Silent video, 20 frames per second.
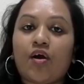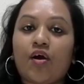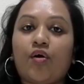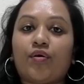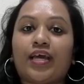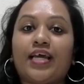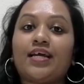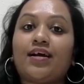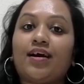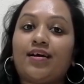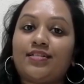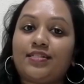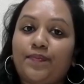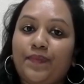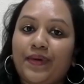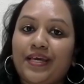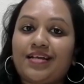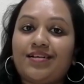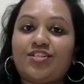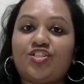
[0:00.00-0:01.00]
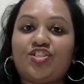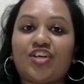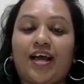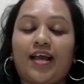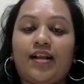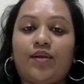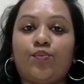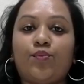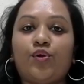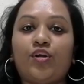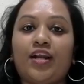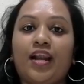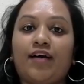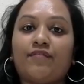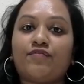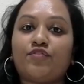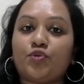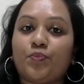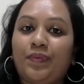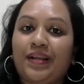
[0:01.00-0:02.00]
Okay, a typical child would
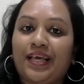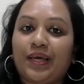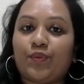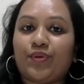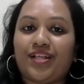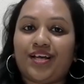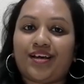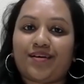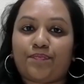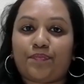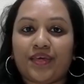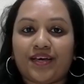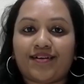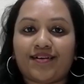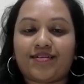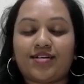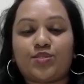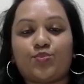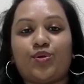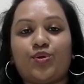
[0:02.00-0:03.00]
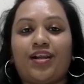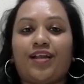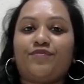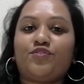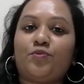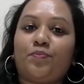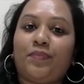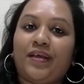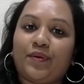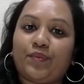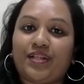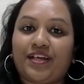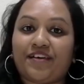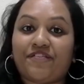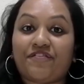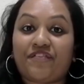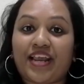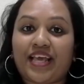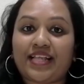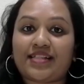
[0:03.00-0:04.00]
love to play with their peers, would love to play with their
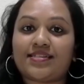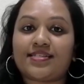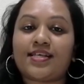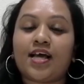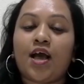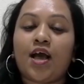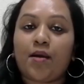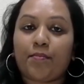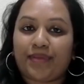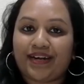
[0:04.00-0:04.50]
friends.